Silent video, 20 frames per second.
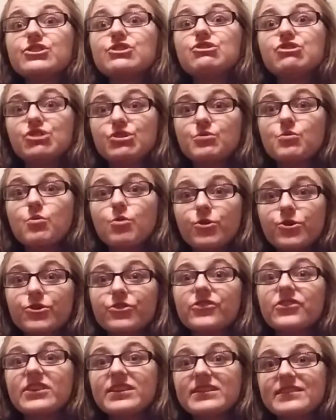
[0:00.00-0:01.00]
2
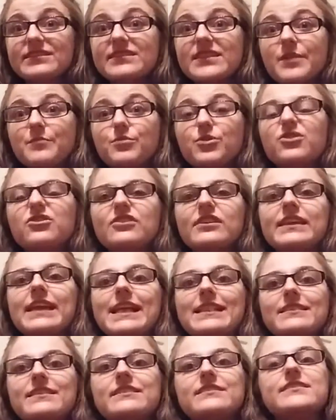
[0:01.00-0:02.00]
orders in December to
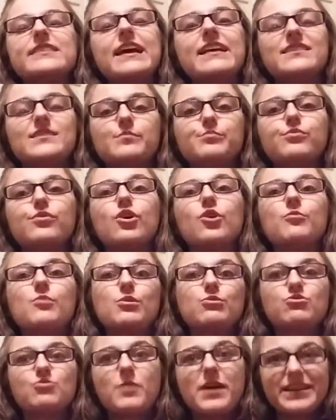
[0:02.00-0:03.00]
get this as a promo
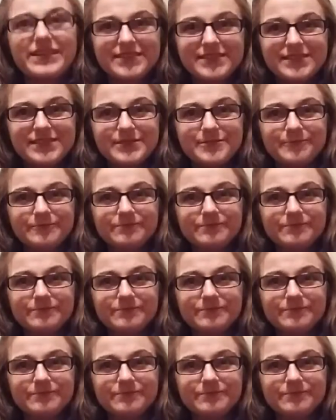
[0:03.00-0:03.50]
twice.